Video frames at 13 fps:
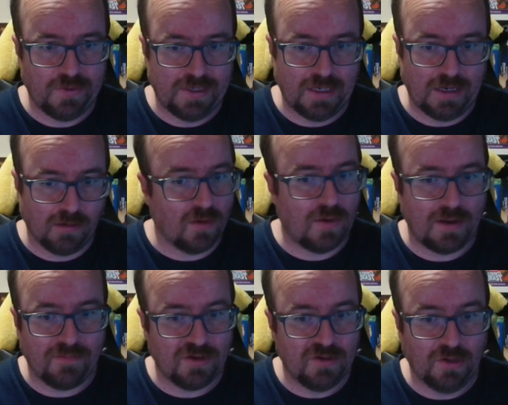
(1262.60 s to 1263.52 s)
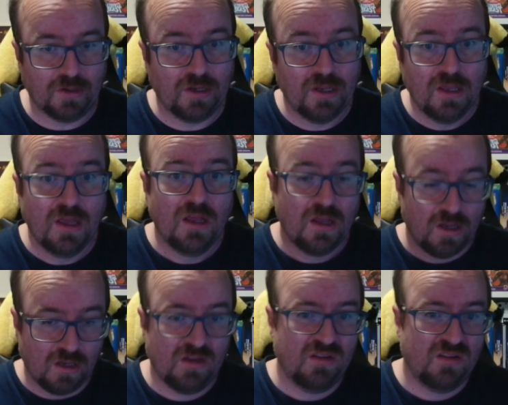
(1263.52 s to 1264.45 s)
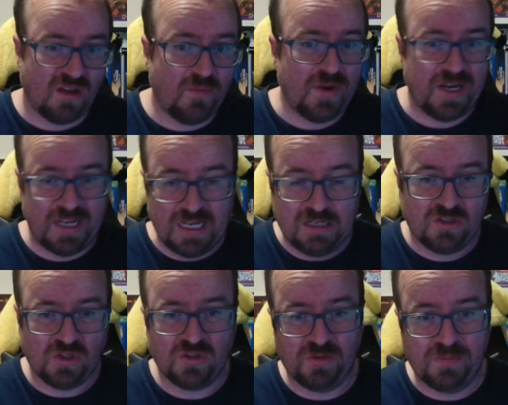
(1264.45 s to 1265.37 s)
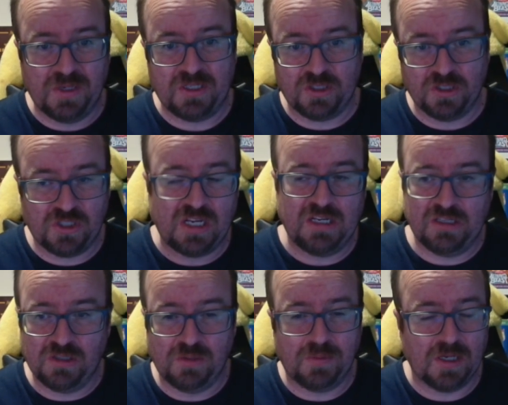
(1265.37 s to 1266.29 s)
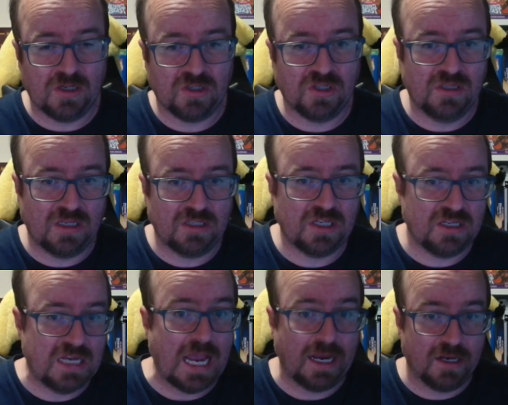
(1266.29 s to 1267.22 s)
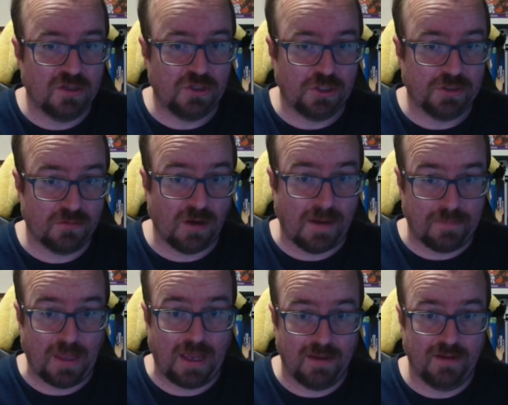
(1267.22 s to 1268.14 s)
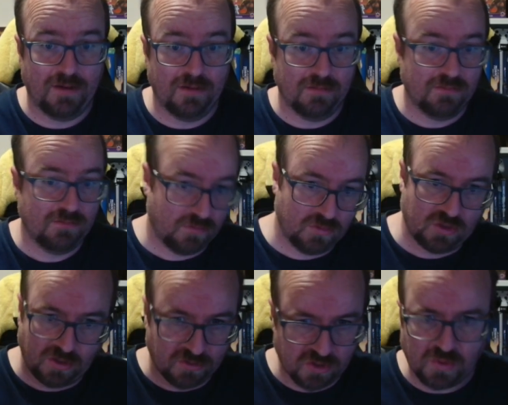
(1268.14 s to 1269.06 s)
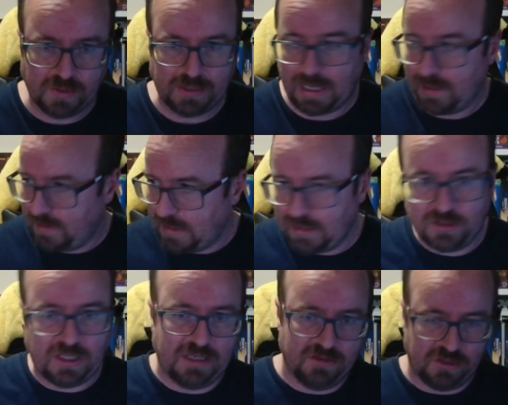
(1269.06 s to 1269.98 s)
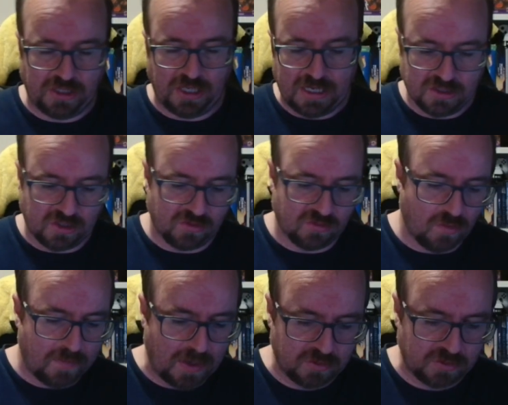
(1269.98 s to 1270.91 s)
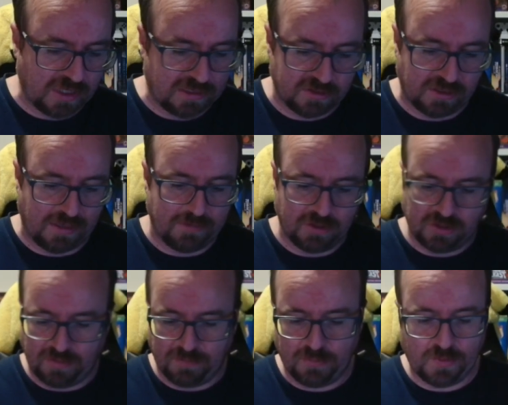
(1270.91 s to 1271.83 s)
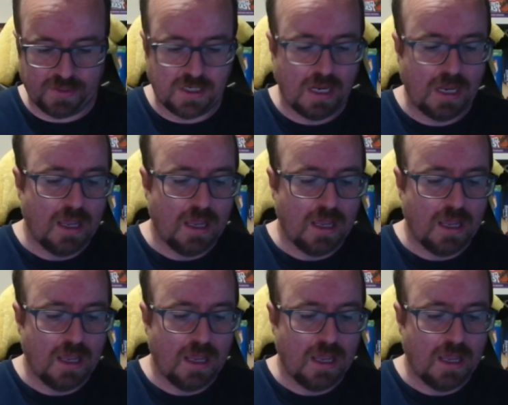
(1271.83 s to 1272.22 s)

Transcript: in there, I'll have a look. I went in, took some pictures, sent it to the person. They said, yeah, could you grab that? And so I sorted that. That's downstairs. I've got to post that to them at some point.